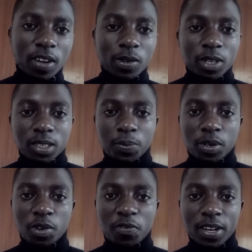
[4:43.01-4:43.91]
Value
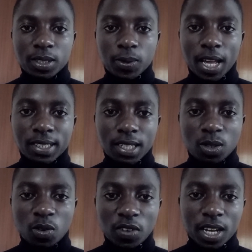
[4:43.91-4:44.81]
discipline refers to a
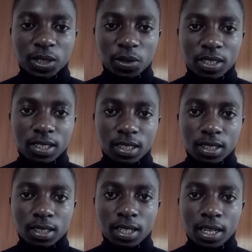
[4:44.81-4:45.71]
set of actions,
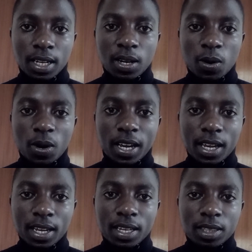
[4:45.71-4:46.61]

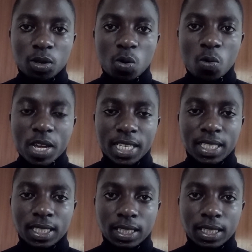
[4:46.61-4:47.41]
okay, through which,